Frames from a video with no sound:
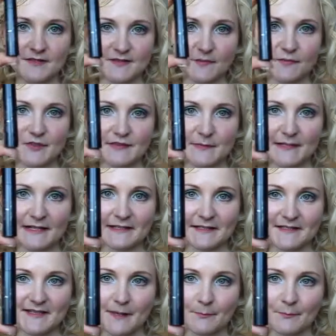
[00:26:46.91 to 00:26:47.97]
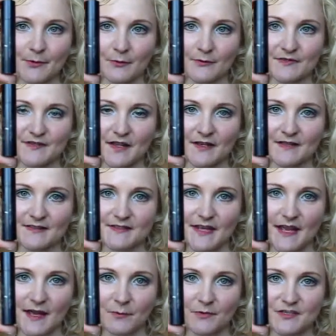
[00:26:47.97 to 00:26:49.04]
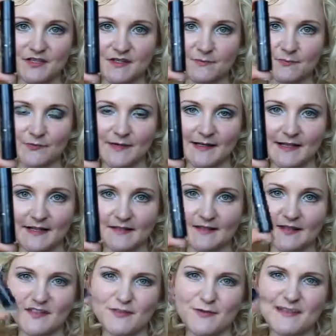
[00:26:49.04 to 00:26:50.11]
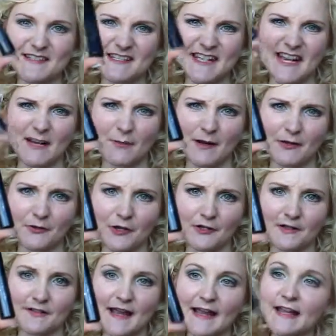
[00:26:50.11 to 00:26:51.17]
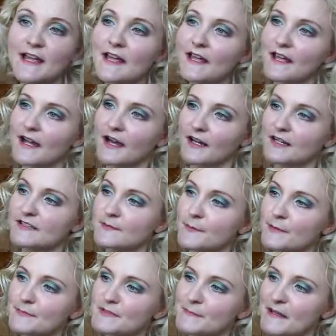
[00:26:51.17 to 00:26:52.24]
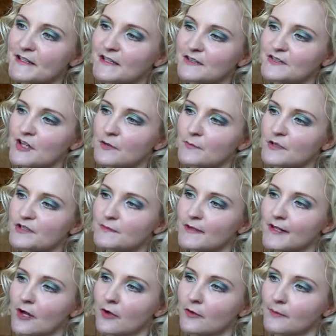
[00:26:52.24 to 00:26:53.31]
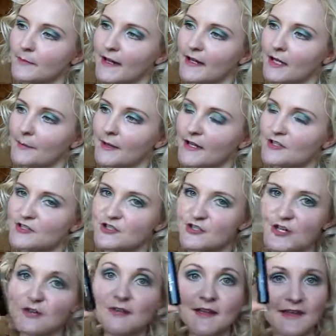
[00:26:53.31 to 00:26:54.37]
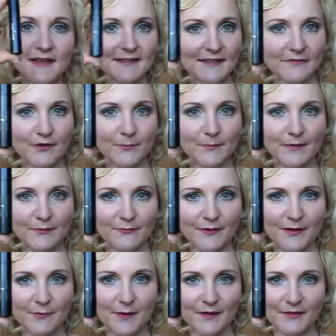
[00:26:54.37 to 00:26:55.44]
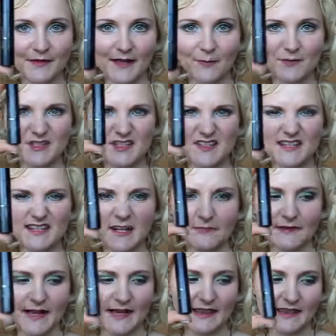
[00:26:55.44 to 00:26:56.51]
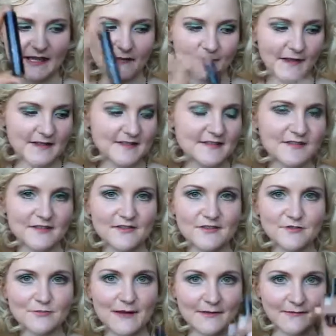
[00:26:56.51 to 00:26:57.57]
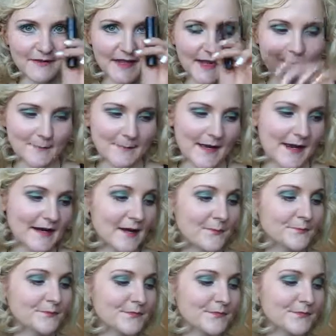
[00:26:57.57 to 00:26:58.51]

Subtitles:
So I've used my little sample size there, which is brilliant. So it's great to take away on holiday. And because I've been spending so much money on makeup, as you do, they're giving me a free one there, which is lovely. I love it. So it's great for your handbag.